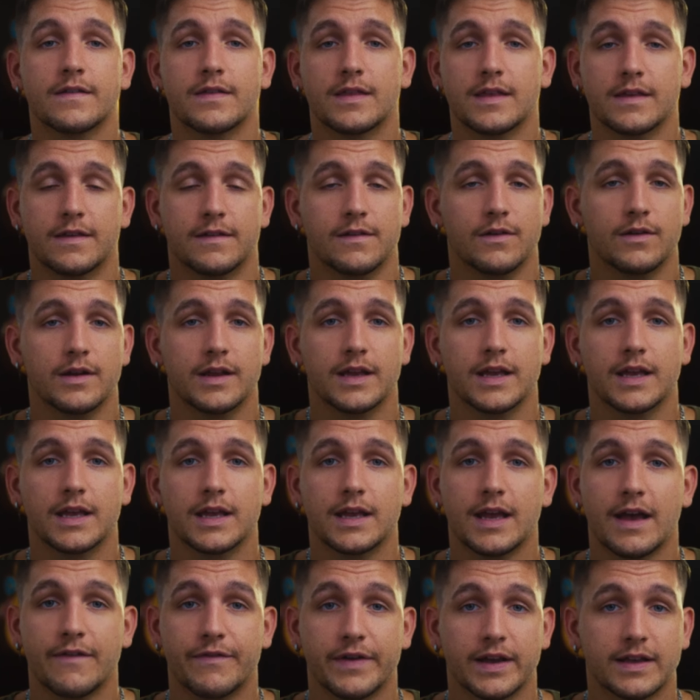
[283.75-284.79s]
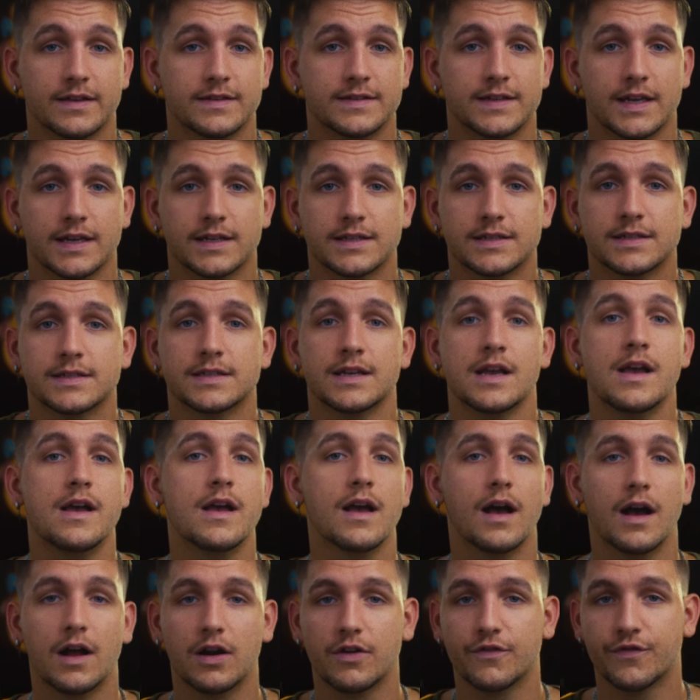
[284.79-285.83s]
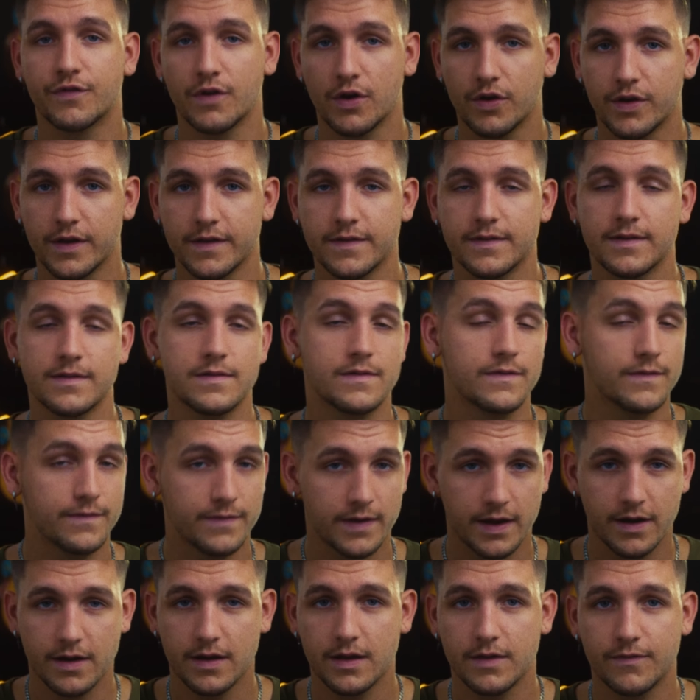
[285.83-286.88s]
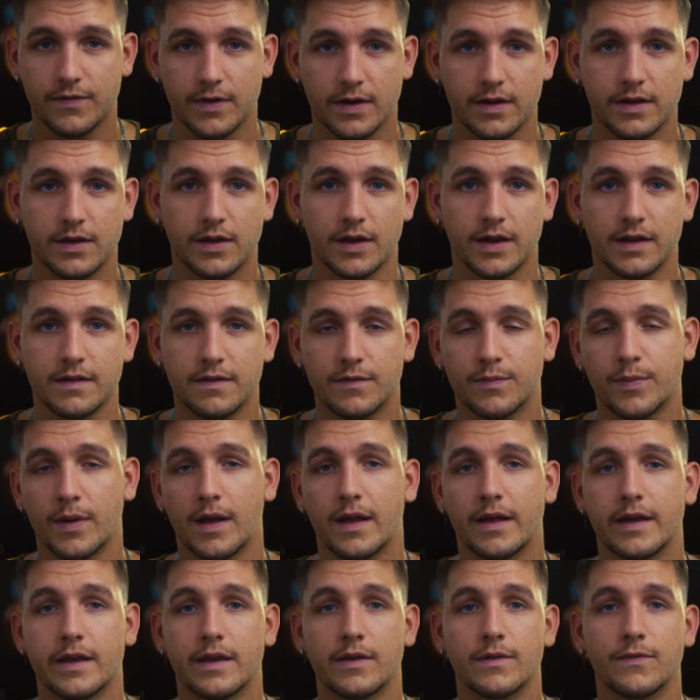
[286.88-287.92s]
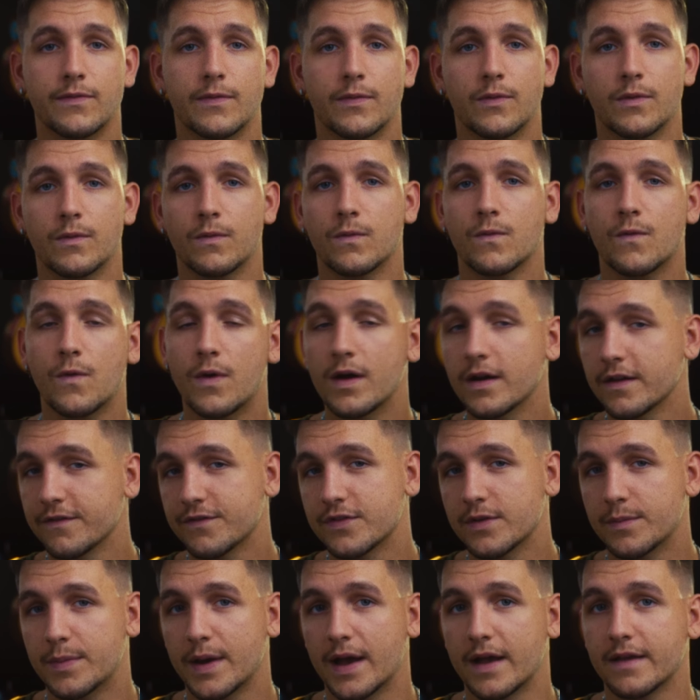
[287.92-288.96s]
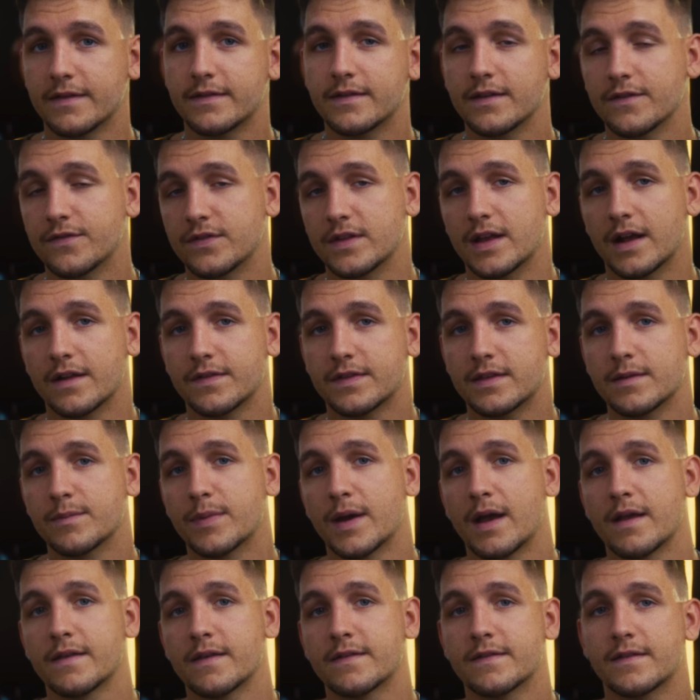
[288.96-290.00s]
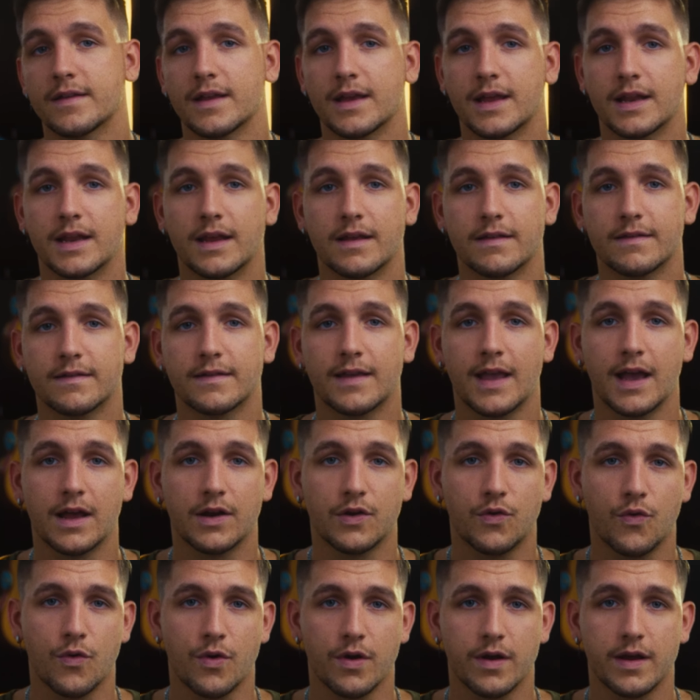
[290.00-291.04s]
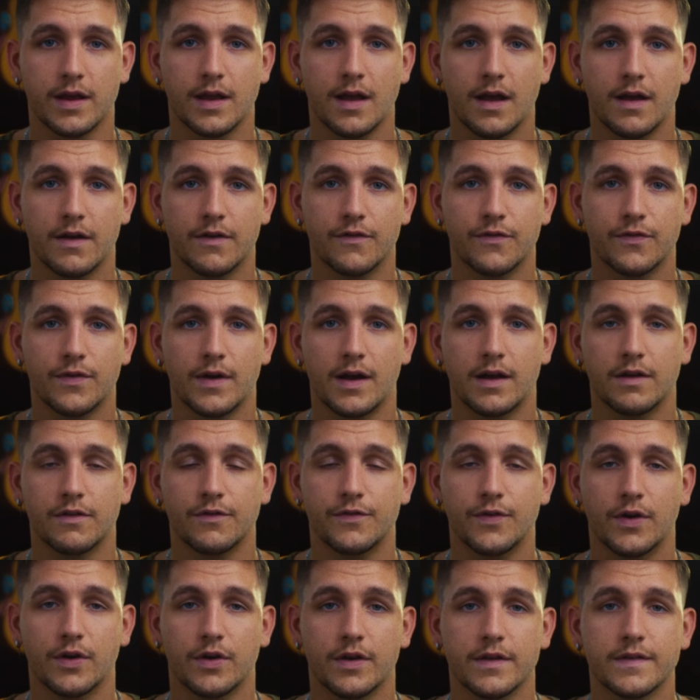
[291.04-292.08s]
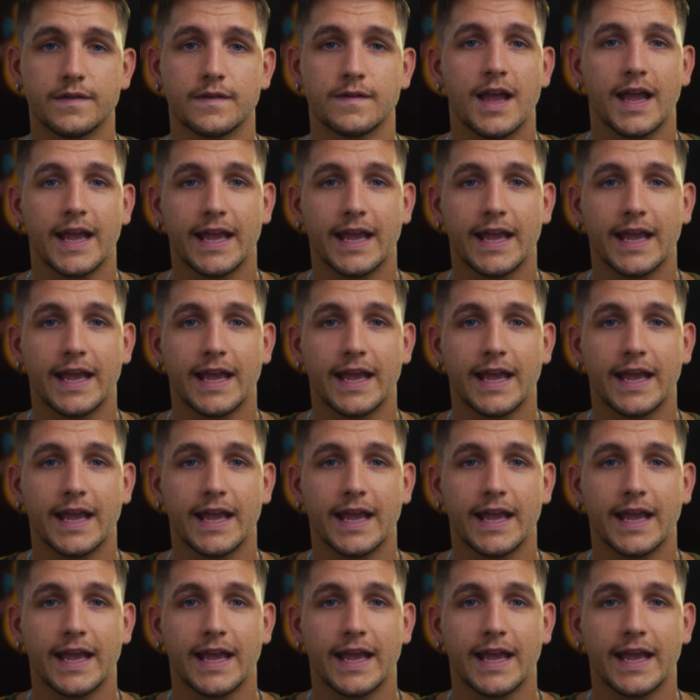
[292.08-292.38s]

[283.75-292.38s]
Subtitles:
The Sony FX6 autofocus is very, very good. It's probably one of the best, if not the best, in its category of autofocus.